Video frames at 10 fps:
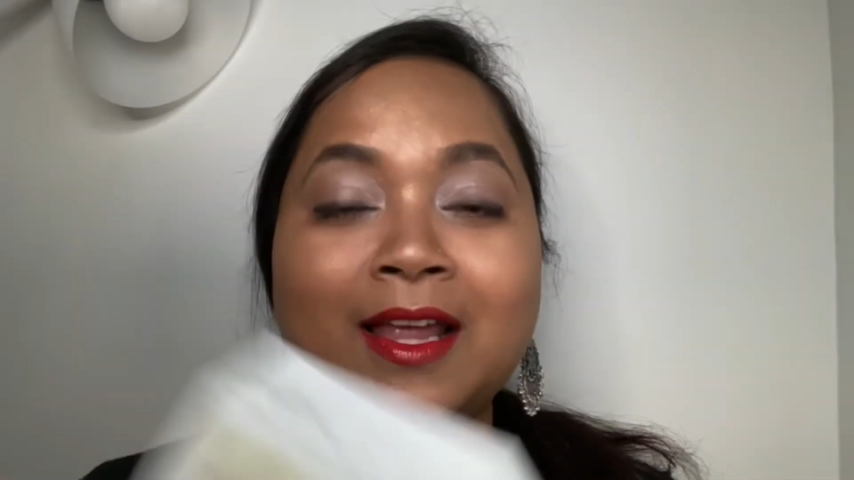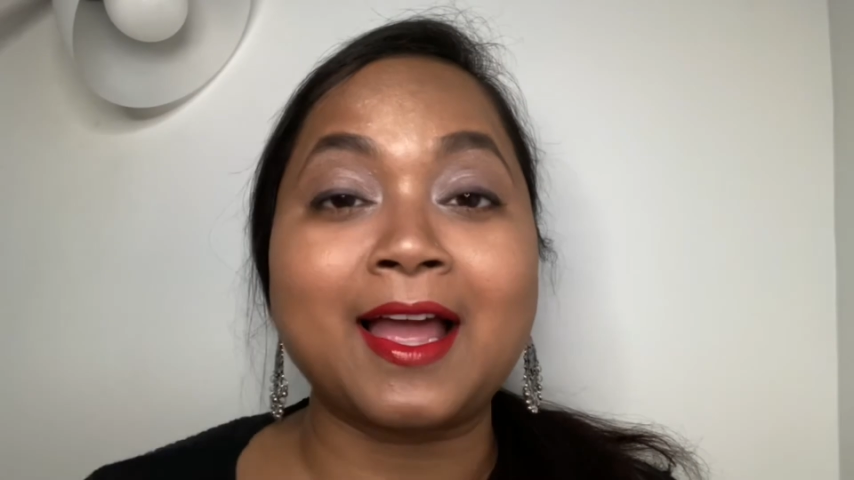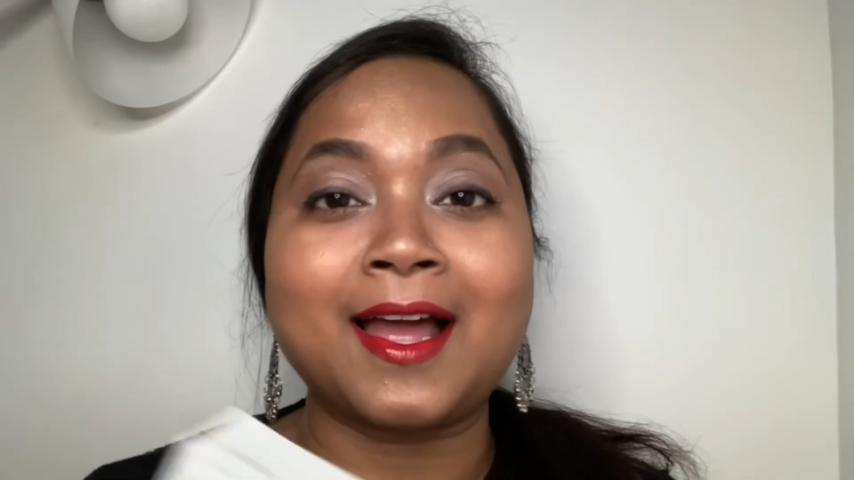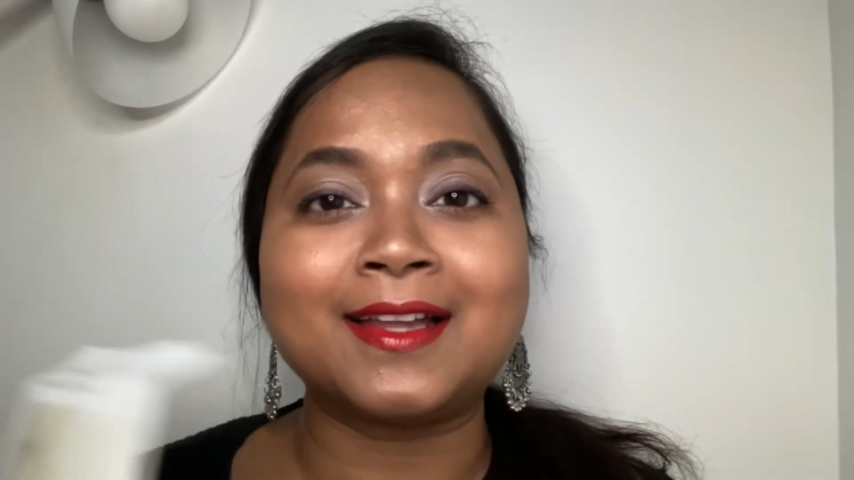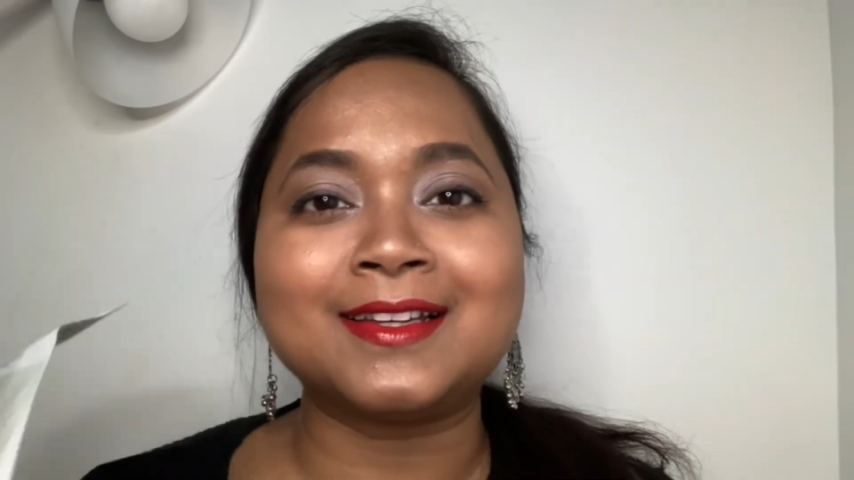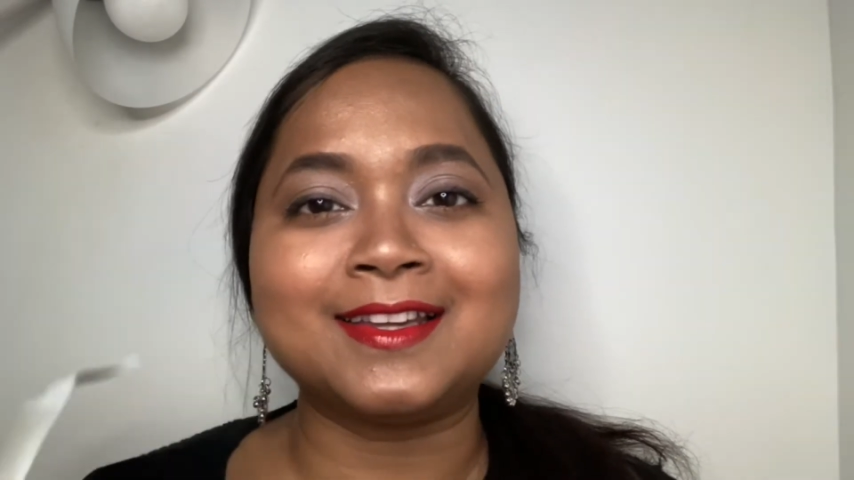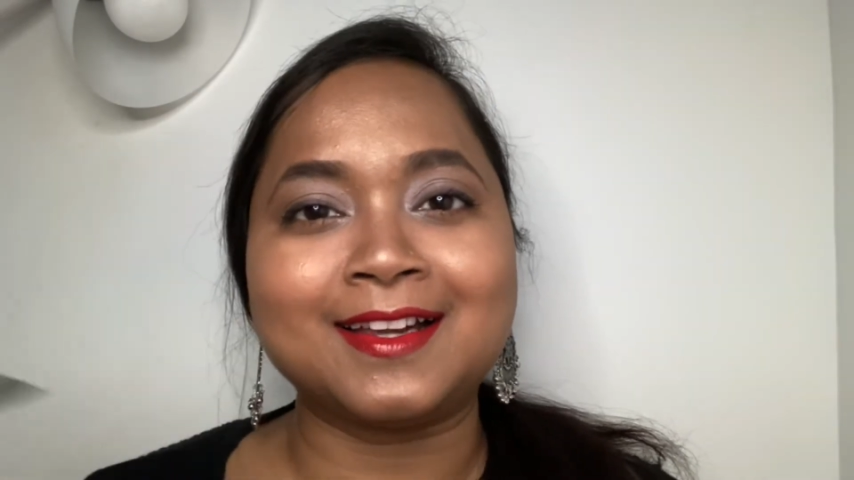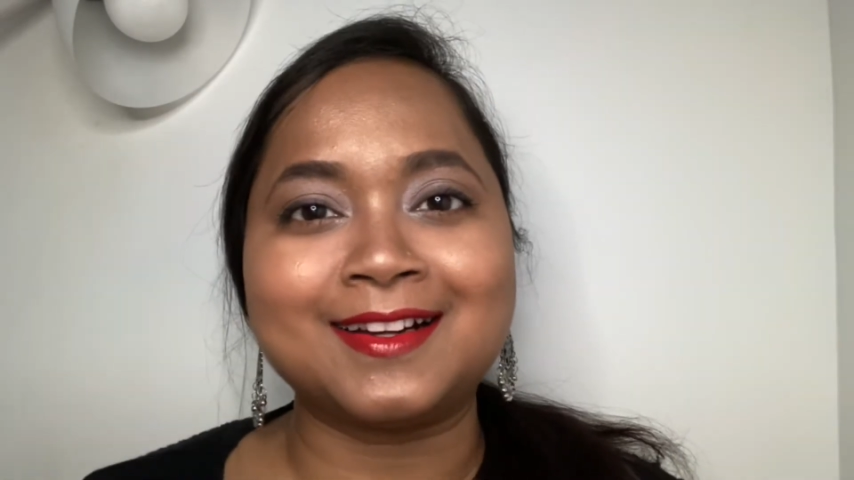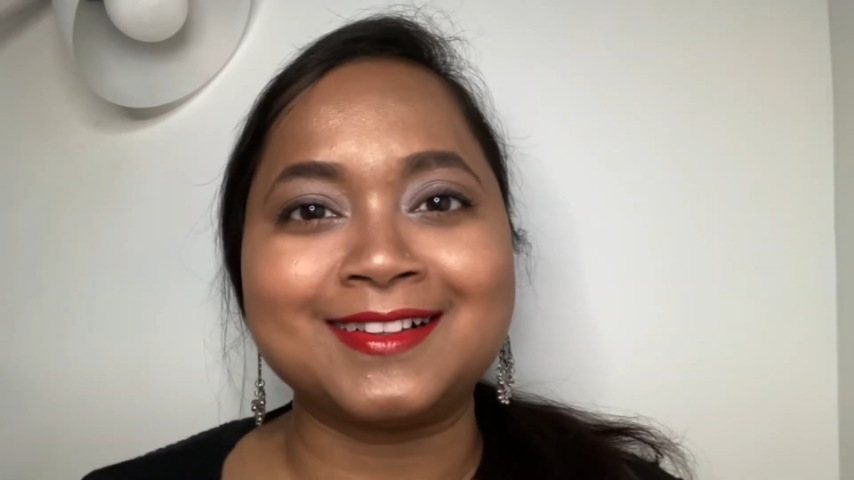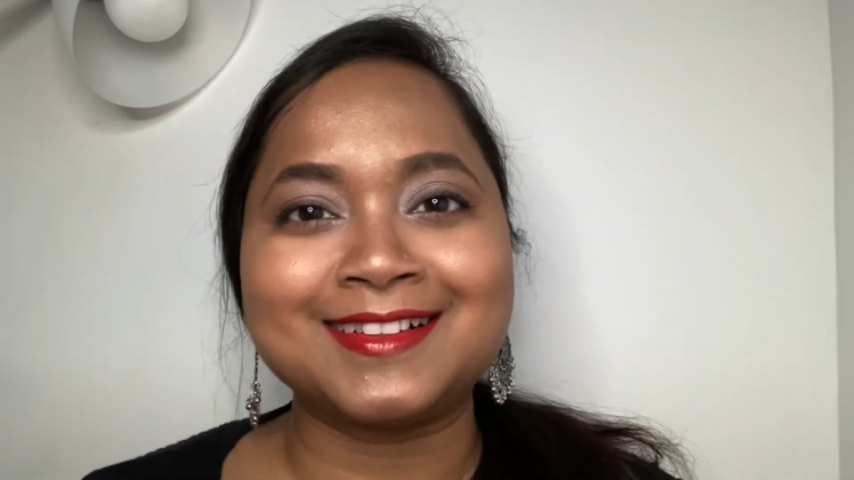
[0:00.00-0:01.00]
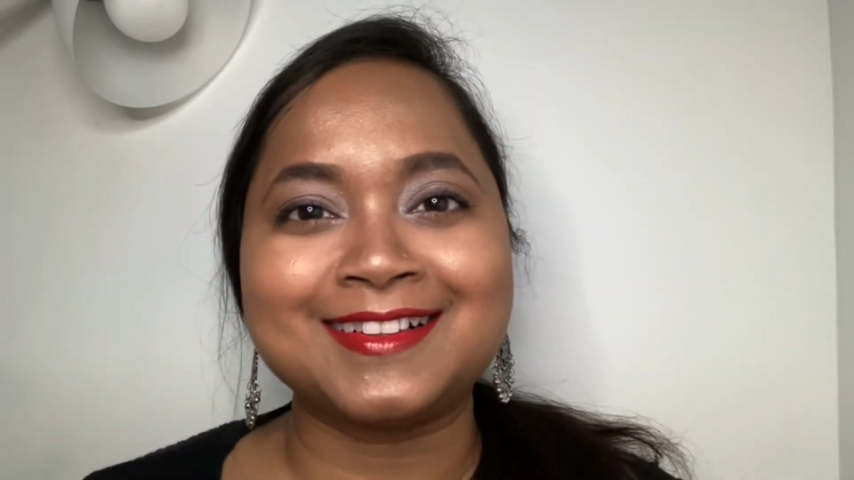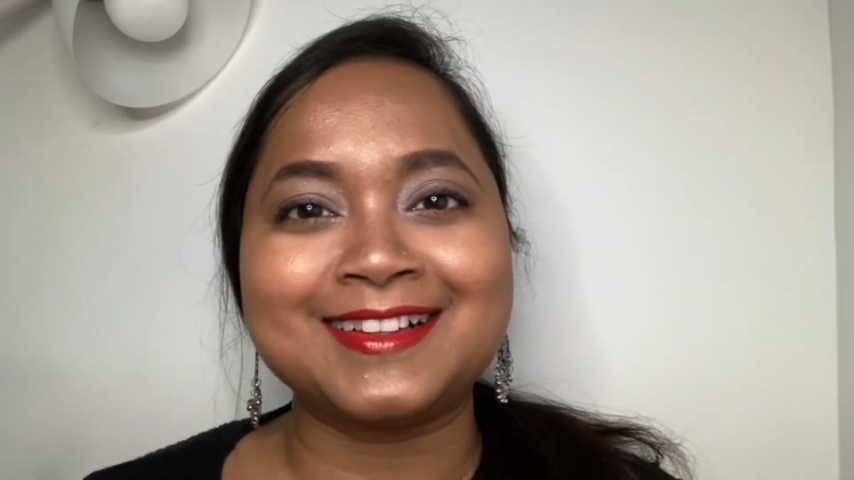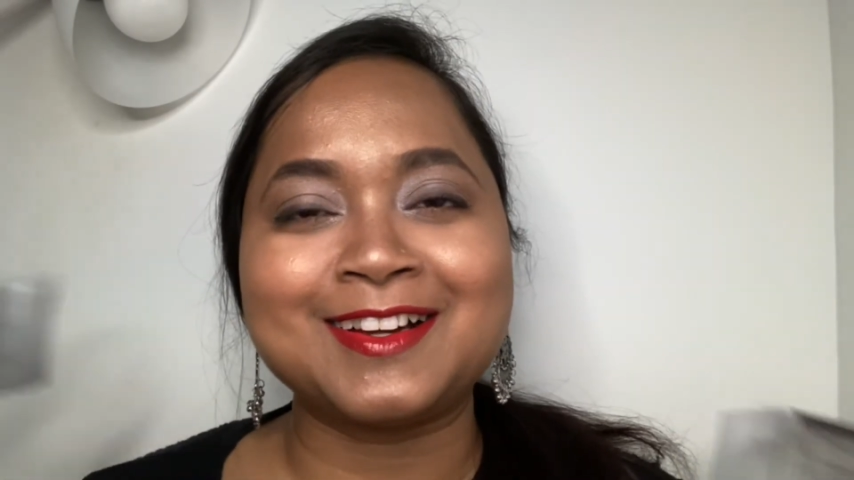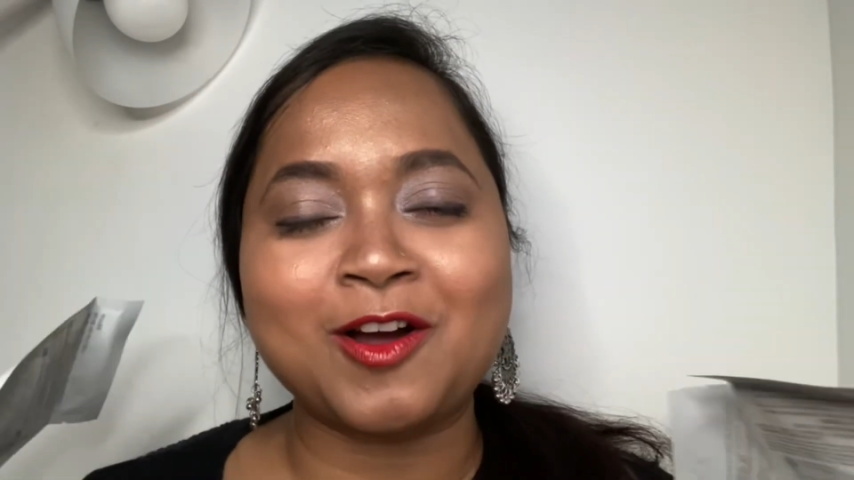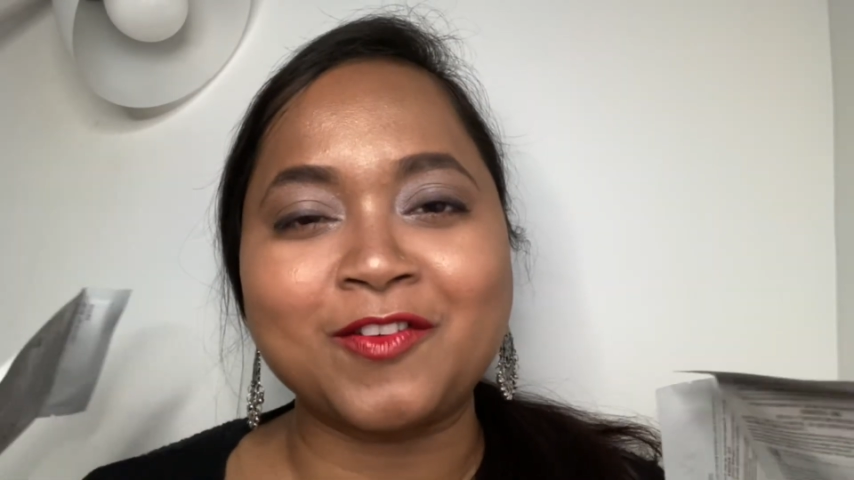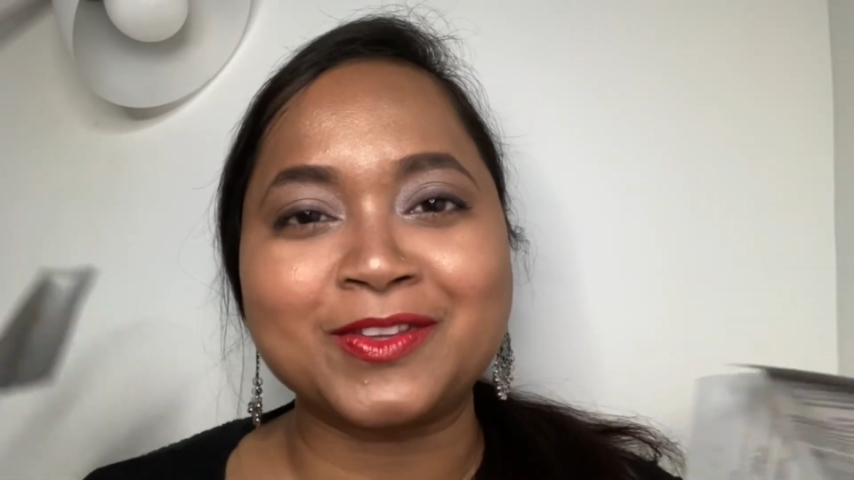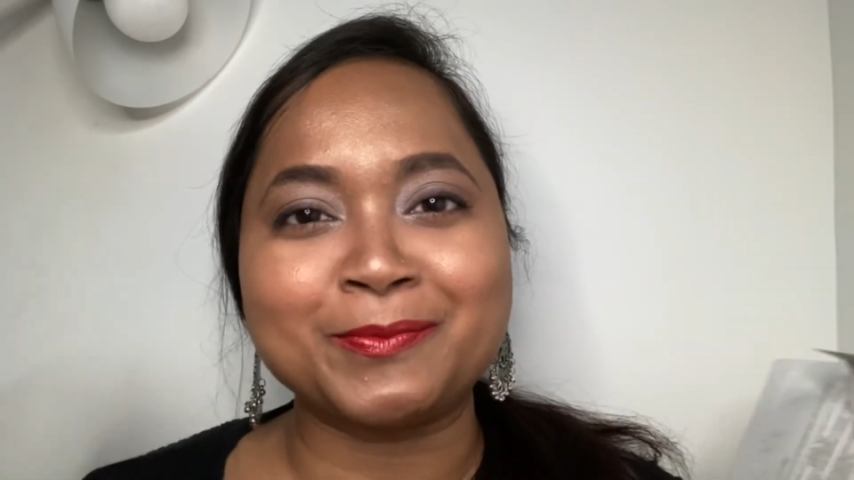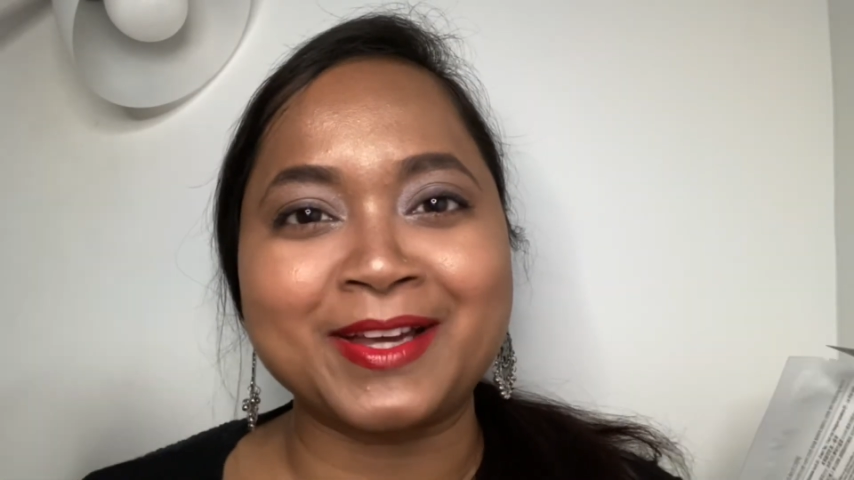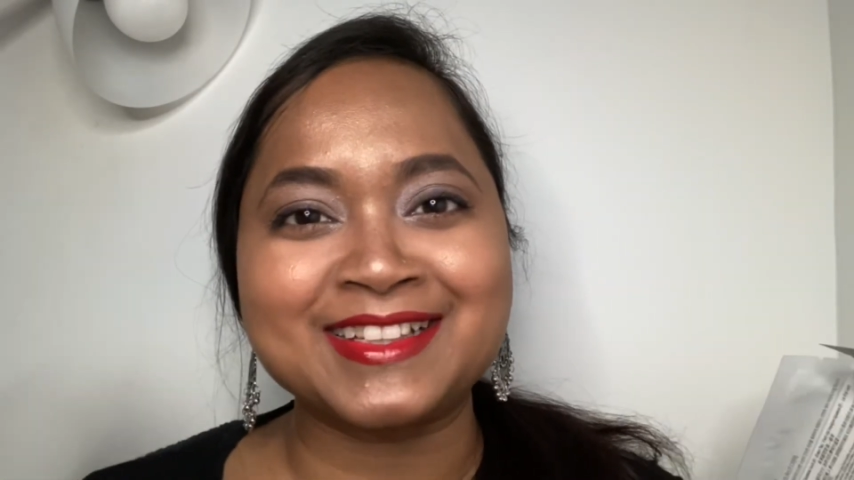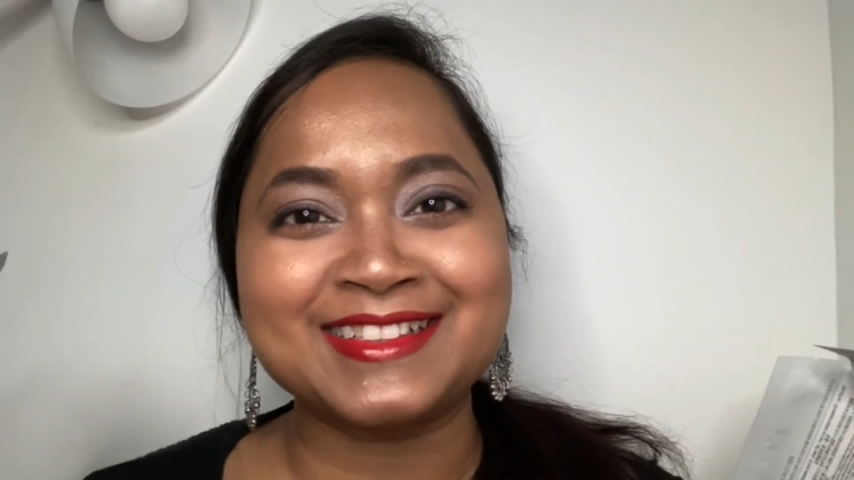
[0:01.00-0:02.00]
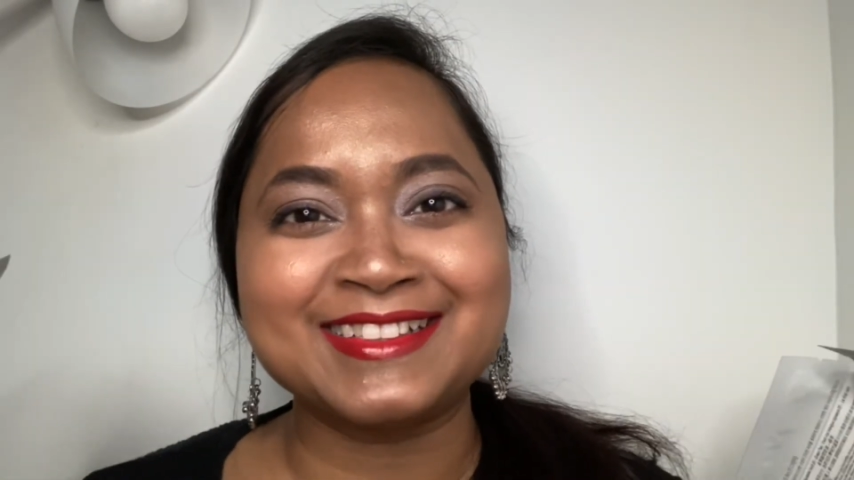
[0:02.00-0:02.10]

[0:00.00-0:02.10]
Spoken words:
and yeah, off the bed